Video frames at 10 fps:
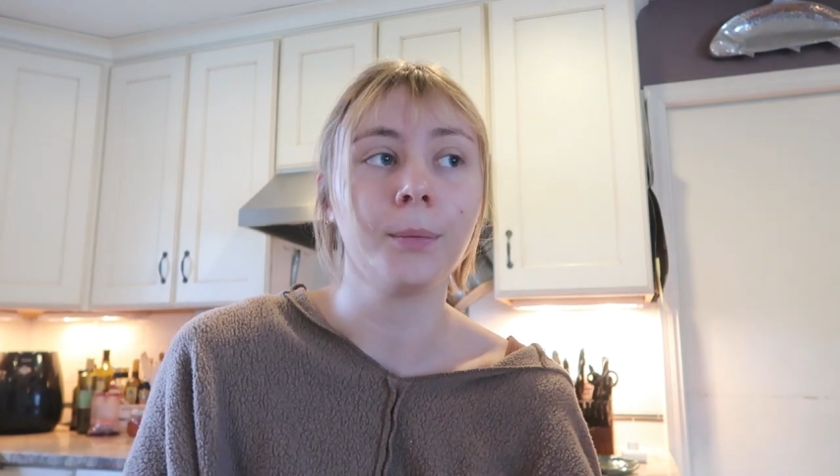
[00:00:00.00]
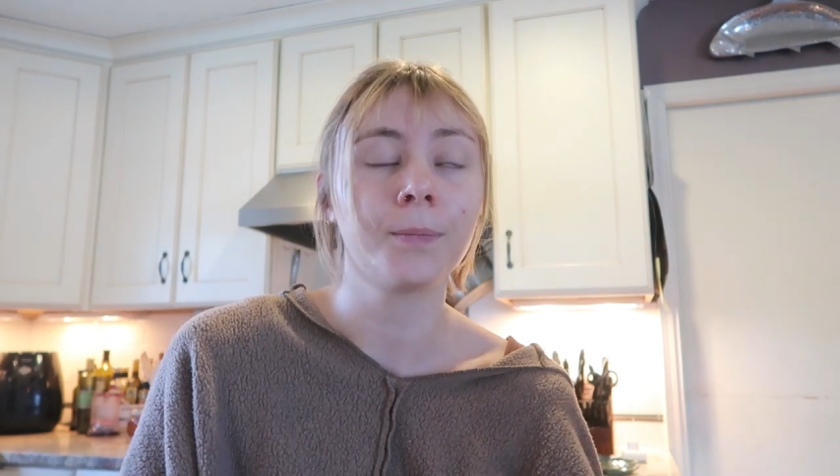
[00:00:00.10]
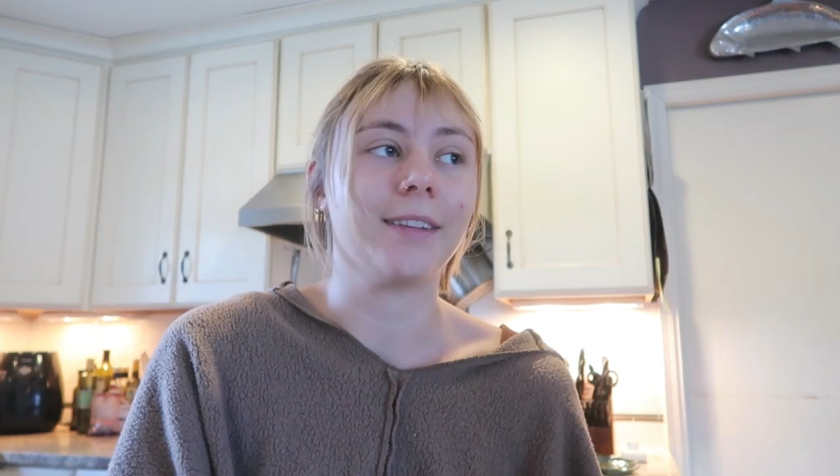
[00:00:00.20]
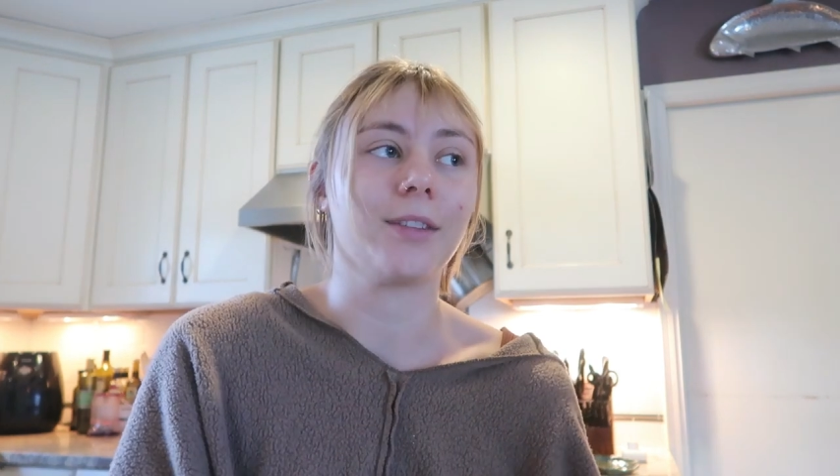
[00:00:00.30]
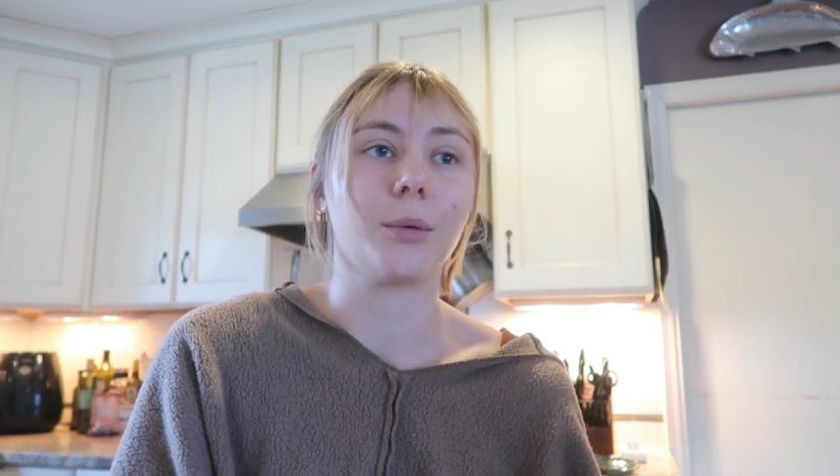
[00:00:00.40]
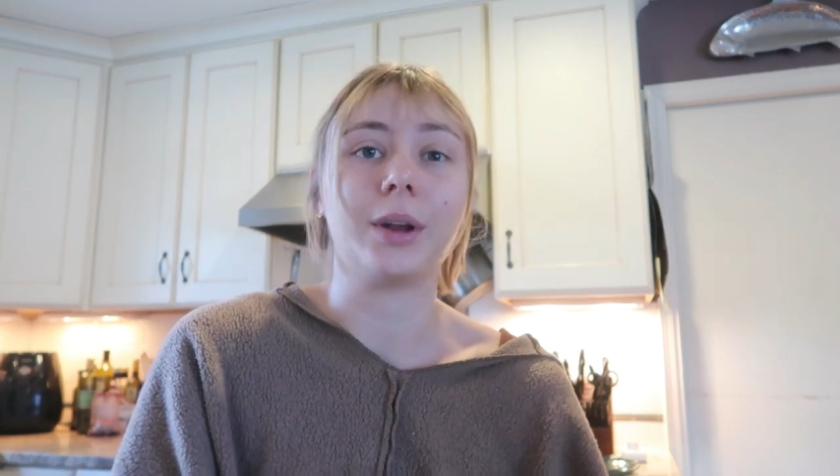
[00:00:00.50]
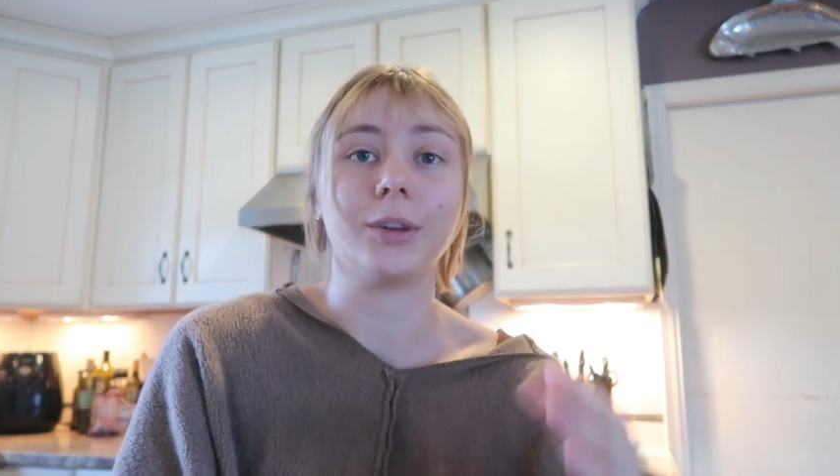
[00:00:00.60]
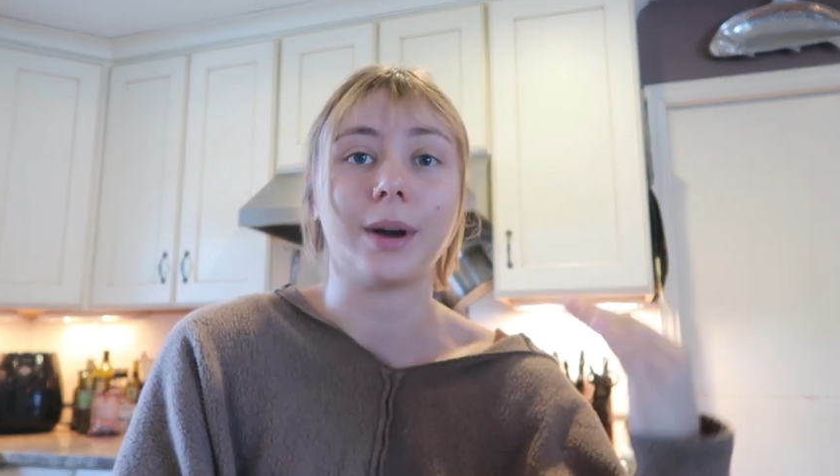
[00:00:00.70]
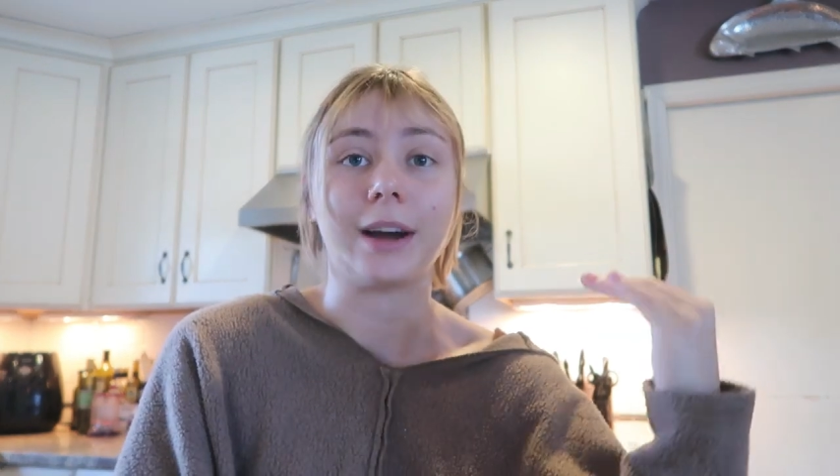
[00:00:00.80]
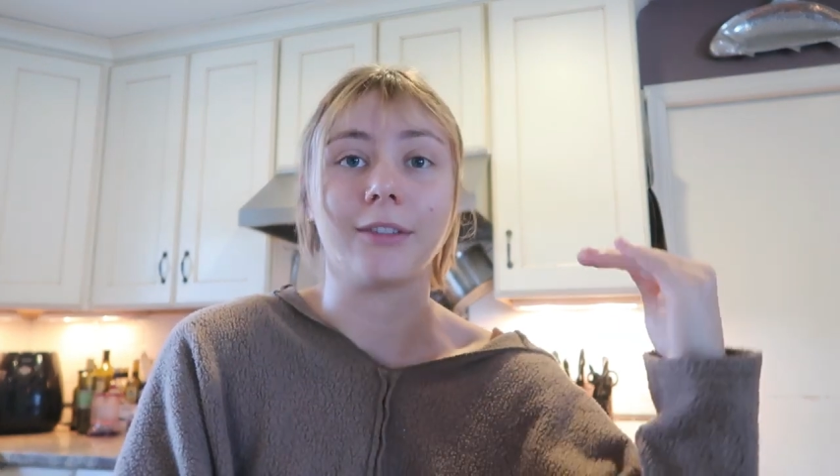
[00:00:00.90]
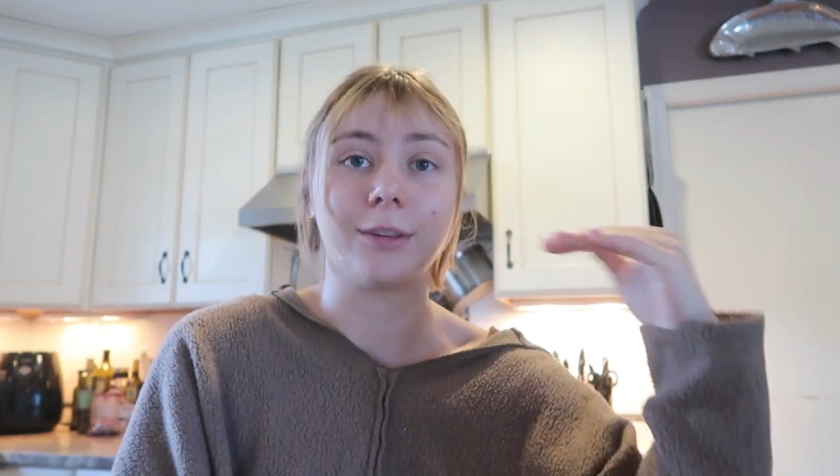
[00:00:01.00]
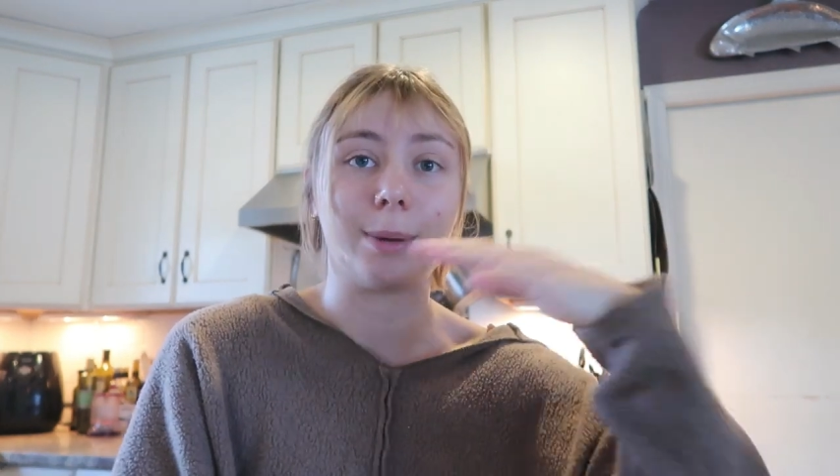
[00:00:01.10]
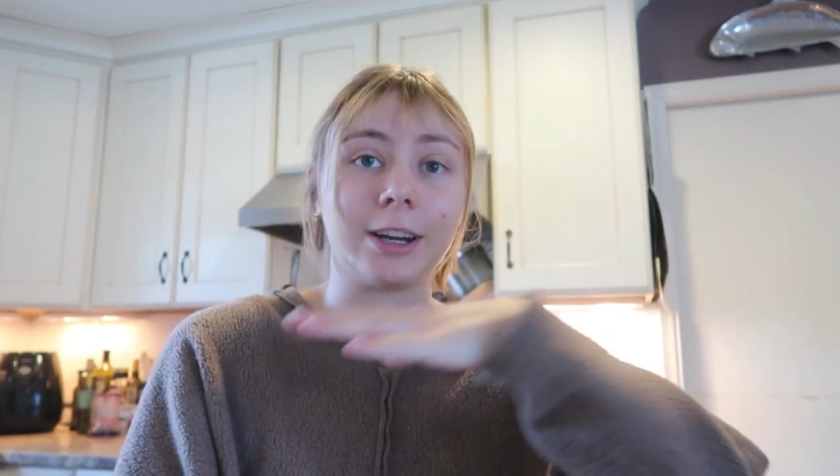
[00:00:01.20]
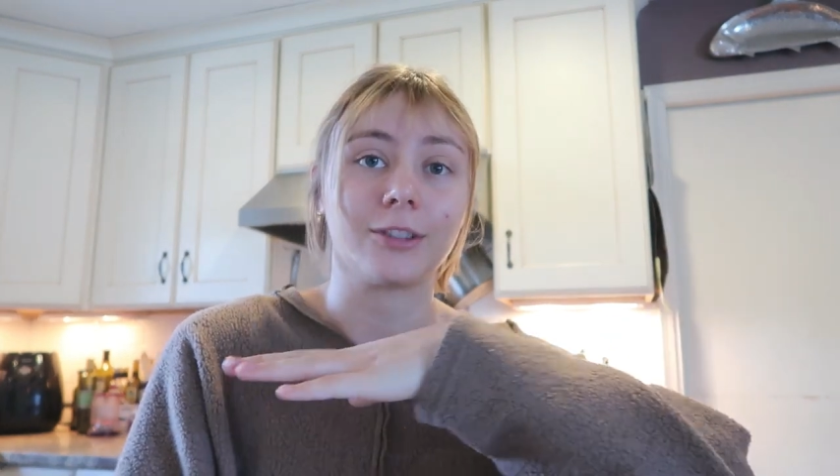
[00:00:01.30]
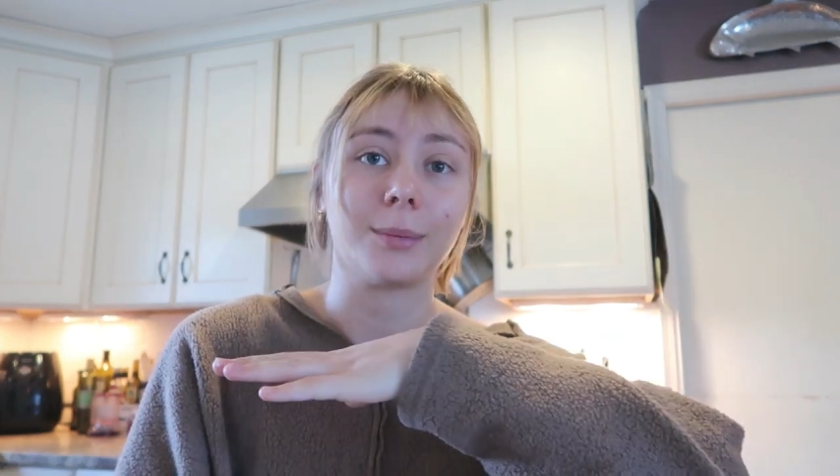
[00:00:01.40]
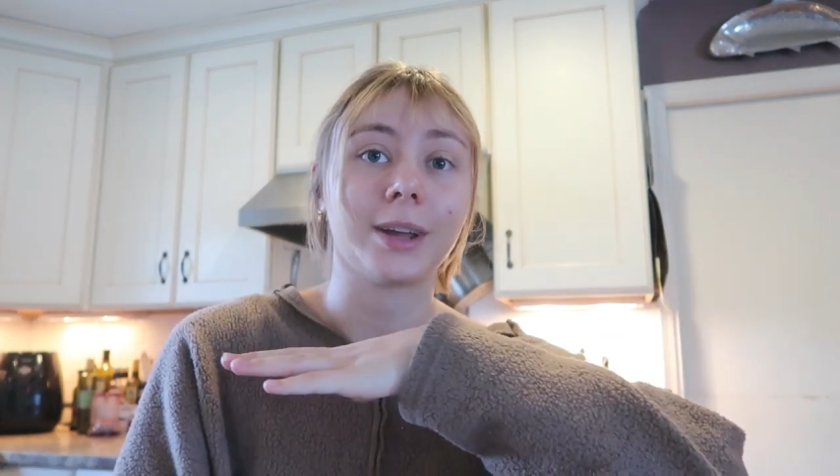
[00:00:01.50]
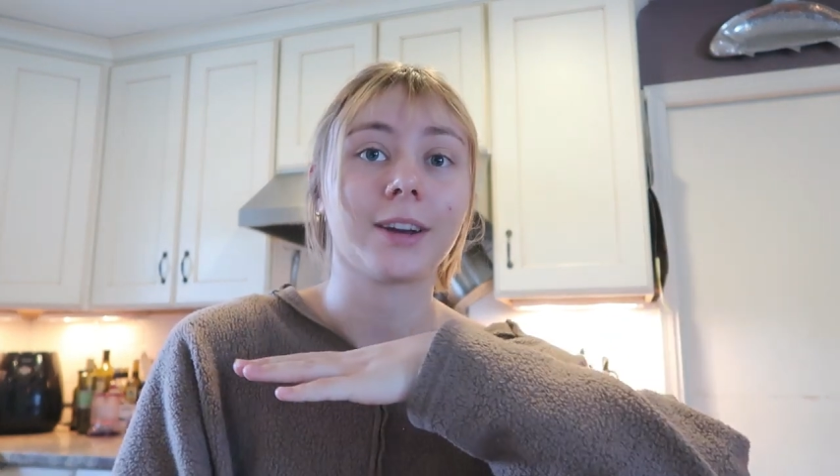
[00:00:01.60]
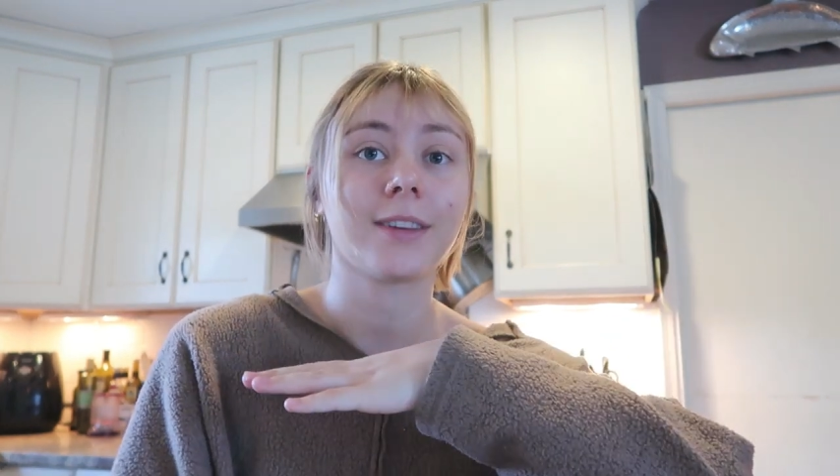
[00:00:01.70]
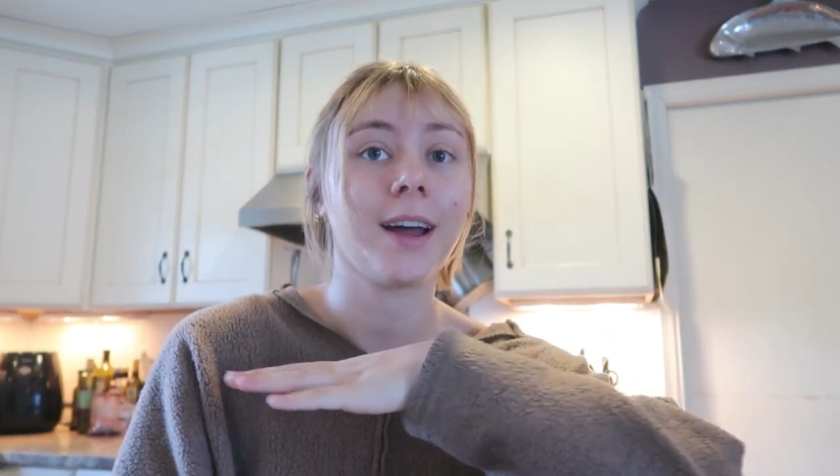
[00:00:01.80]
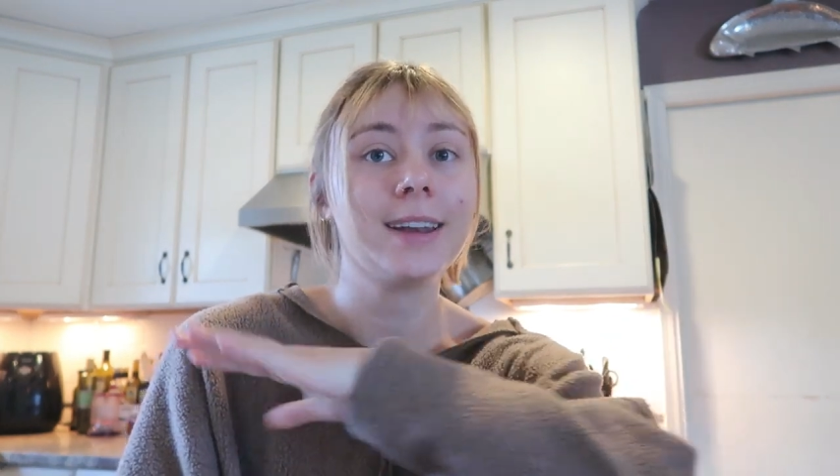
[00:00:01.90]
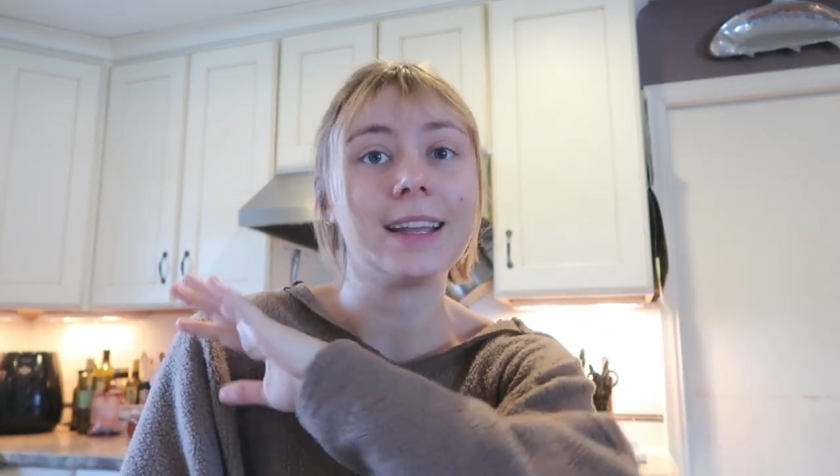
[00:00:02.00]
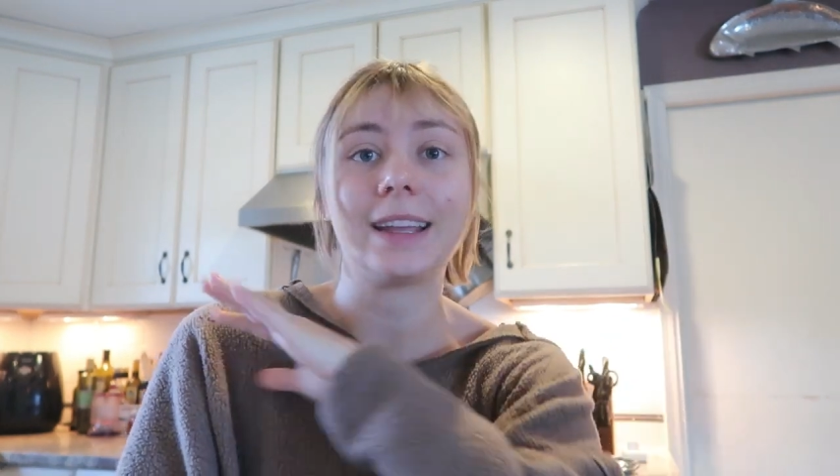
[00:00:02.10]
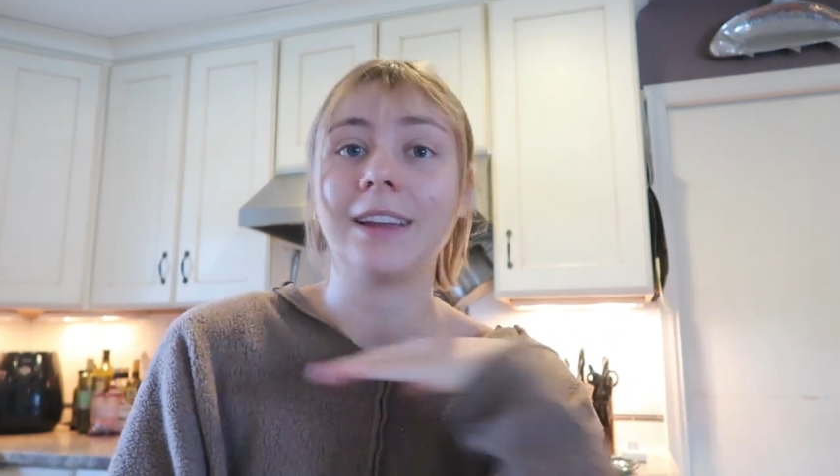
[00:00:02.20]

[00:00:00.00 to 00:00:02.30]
And so when you have the Spanish subtitles on,